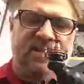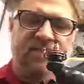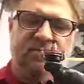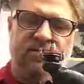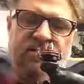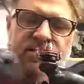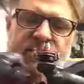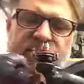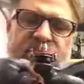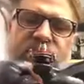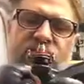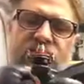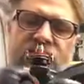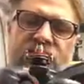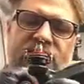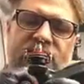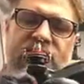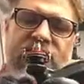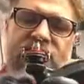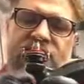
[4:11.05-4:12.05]
I don't
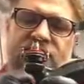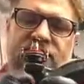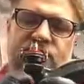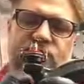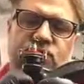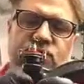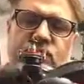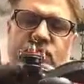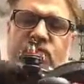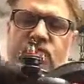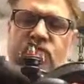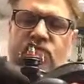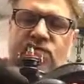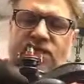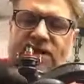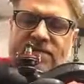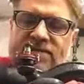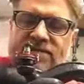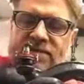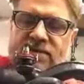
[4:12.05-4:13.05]
want anything to
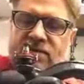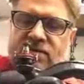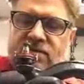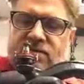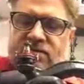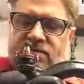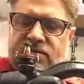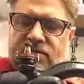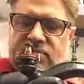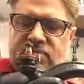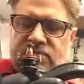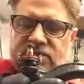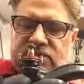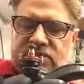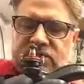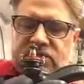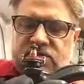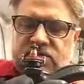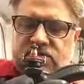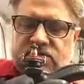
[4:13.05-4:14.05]
move after the
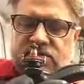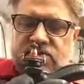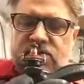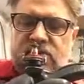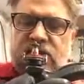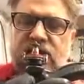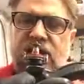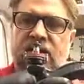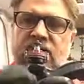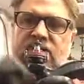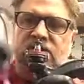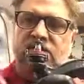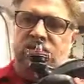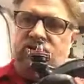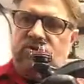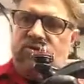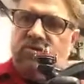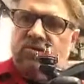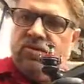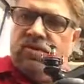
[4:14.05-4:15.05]
machine goes out.
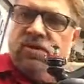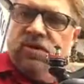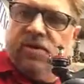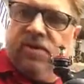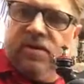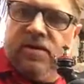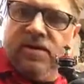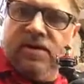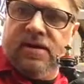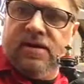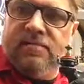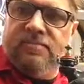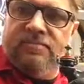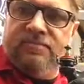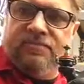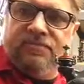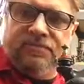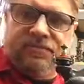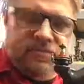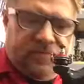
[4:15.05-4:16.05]
So
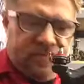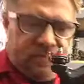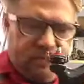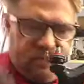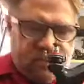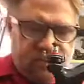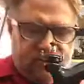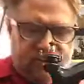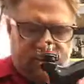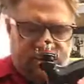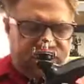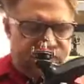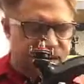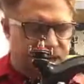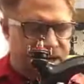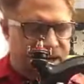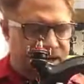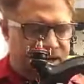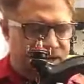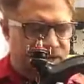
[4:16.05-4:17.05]
it should be
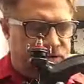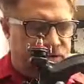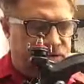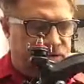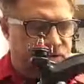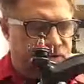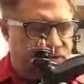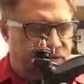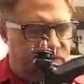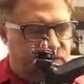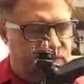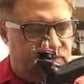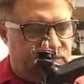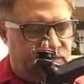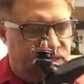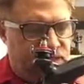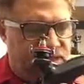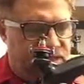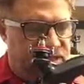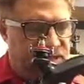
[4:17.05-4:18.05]
fine now. It should be good. The
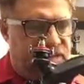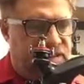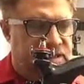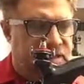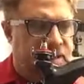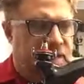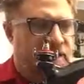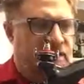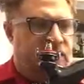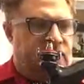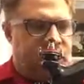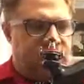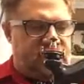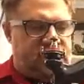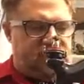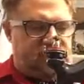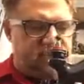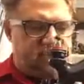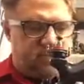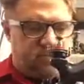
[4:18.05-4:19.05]
machine, since
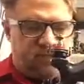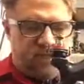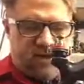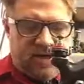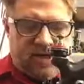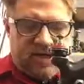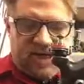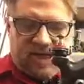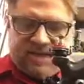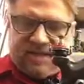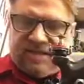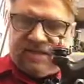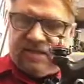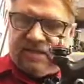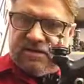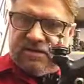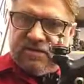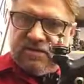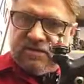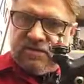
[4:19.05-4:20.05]
it is running nice
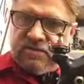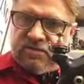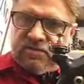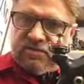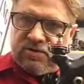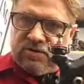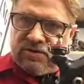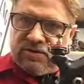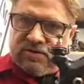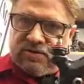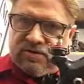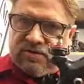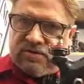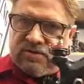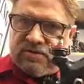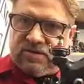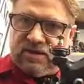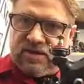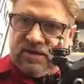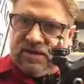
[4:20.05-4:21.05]
and loose, as you
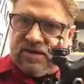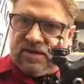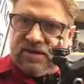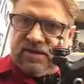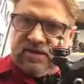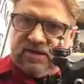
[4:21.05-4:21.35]
can see.